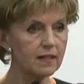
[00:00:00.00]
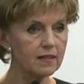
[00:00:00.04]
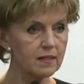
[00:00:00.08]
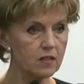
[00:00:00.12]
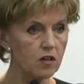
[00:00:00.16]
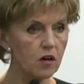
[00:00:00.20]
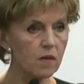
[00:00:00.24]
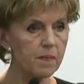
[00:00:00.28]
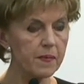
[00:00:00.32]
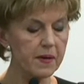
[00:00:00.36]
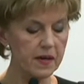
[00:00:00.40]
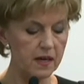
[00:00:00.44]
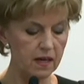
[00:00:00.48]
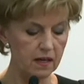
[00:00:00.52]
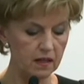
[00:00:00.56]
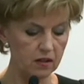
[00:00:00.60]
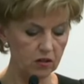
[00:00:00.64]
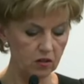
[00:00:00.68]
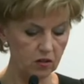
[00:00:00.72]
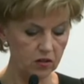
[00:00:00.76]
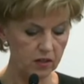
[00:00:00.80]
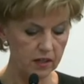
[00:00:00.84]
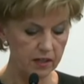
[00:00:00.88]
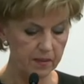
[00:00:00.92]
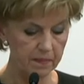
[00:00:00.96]
the
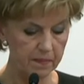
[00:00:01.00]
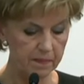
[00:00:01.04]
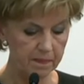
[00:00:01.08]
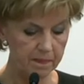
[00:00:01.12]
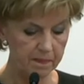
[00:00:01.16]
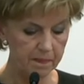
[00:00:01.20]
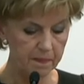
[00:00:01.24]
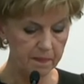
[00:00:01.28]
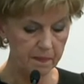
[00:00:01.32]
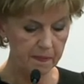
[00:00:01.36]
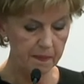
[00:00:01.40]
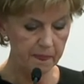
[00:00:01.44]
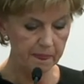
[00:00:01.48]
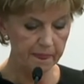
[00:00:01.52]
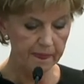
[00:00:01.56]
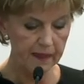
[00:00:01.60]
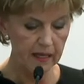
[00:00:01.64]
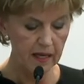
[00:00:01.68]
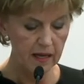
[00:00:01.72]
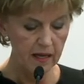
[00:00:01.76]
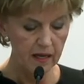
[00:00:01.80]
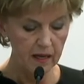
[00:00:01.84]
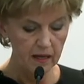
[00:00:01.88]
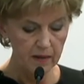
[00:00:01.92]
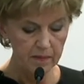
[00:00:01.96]
telecommunication
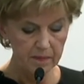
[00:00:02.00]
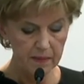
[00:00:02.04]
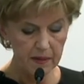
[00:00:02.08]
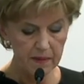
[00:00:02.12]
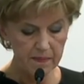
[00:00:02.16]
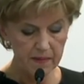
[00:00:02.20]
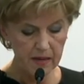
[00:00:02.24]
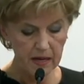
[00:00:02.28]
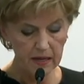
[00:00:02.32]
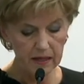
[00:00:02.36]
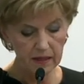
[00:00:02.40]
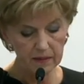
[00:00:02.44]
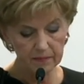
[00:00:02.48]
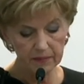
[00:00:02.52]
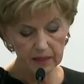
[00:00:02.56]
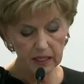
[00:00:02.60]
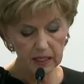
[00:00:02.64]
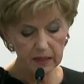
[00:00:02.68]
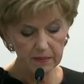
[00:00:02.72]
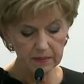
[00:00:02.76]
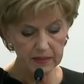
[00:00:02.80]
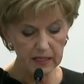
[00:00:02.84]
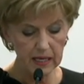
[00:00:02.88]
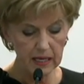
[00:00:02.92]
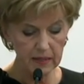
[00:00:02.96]
operators of other
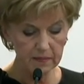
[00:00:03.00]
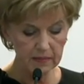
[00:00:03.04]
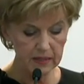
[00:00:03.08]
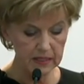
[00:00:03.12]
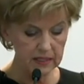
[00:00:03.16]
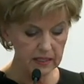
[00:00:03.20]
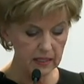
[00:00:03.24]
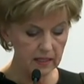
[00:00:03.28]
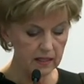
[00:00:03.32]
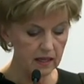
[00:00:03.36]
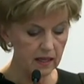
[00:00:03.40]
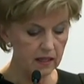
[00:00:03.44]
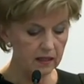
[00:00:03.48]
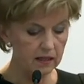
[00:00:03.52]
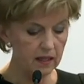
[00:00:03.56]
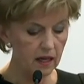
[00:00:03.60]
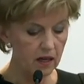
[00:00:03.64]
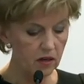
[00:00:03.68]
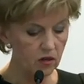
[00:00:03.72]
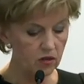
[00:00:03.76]
EU countries.